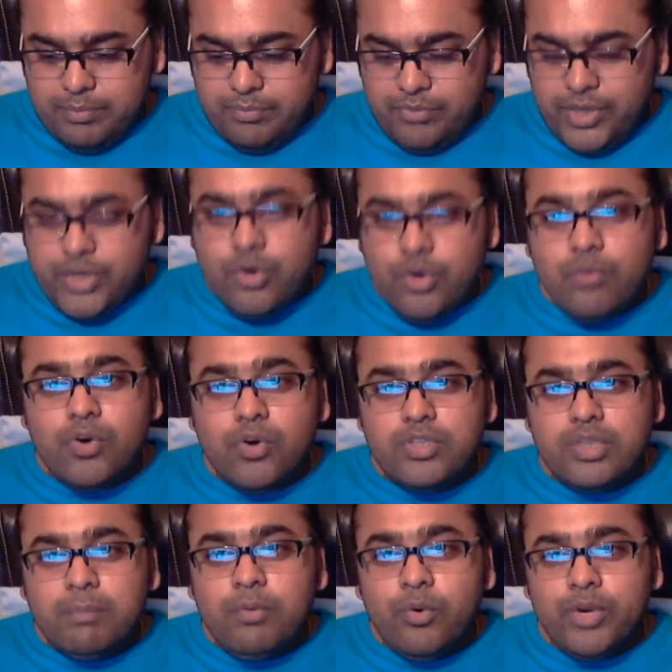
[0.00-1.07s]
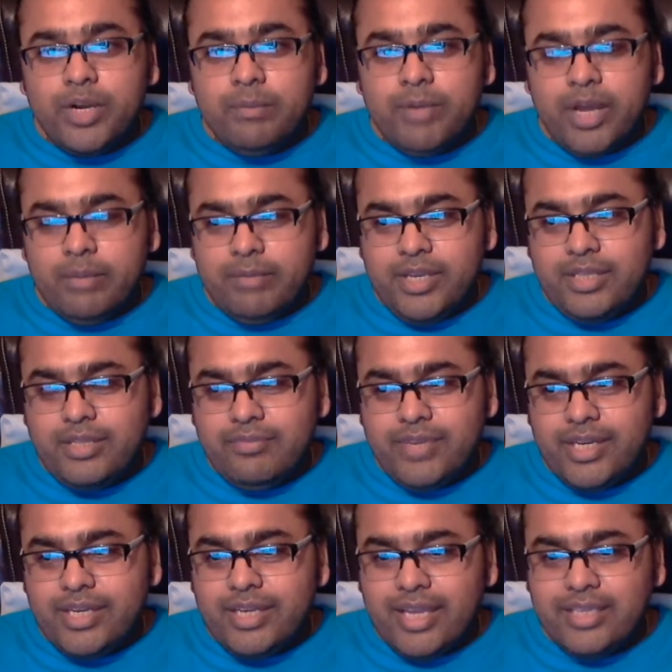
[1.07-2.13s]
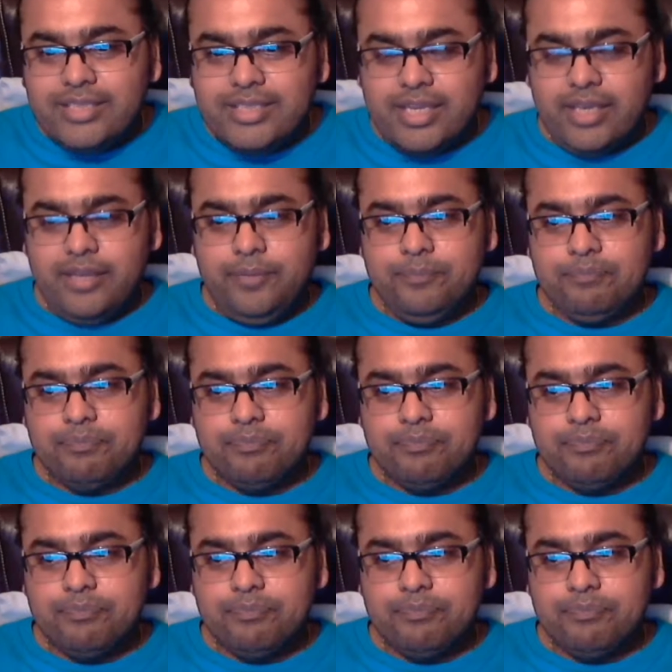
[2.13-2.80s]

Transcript: video was uploaded by me, the very next day,